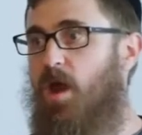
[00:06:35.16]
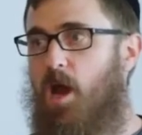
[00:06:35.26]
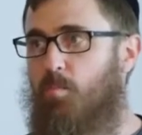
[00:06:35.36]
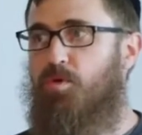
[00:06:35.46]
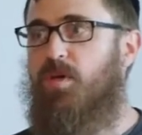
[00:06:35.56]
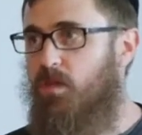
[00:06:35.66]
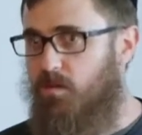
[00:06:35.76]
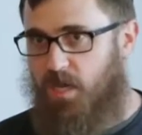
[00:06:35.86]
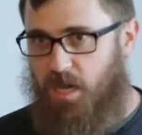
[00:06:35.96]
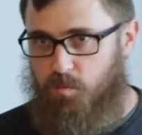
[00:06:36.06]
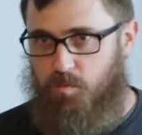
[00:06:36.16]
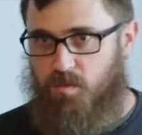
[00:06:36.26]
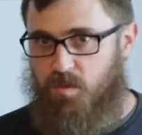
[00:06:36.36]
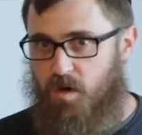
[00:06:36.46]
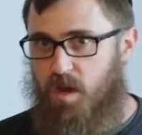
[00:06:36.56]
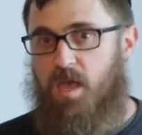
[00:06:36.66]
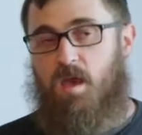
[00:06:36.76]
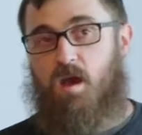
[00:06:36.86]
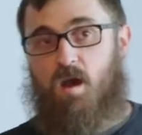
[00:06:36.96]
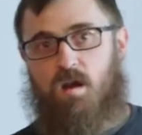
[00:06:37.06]
or how pretty your dashboards
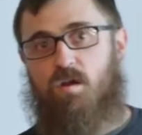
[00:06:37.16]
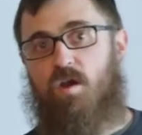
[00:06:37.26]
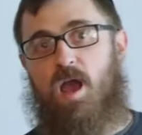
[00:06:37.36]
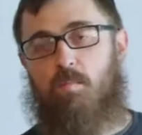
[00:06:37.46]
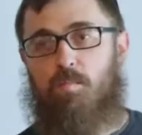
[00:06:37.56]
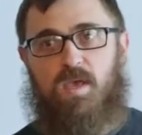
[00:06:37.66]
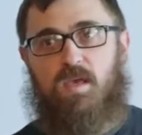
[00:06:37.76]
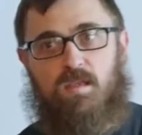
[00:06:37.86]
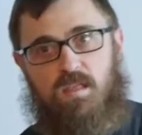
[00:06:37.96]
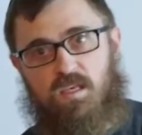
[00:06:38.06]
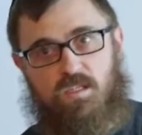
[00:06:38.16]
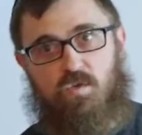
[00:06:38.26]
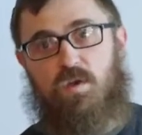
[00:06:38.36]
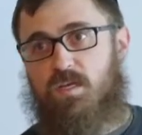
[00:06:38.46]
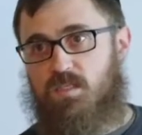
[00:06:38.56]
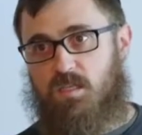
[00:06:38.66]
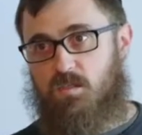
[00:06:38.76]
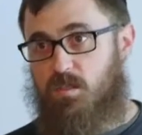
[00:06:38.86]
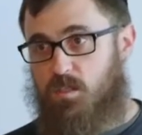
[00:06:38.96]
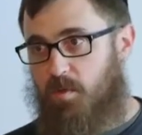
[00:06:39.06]
are or how big the screen is
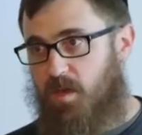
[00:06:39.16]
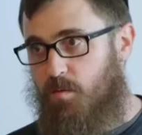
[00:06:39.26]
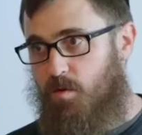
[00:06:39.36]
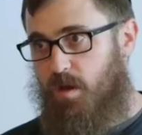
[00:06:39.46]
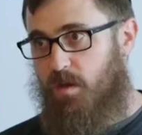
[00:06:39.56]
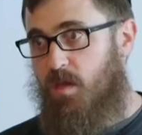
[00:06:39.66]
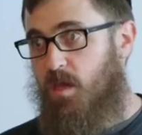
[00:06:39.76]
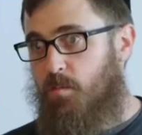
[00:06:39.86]
that you display them on,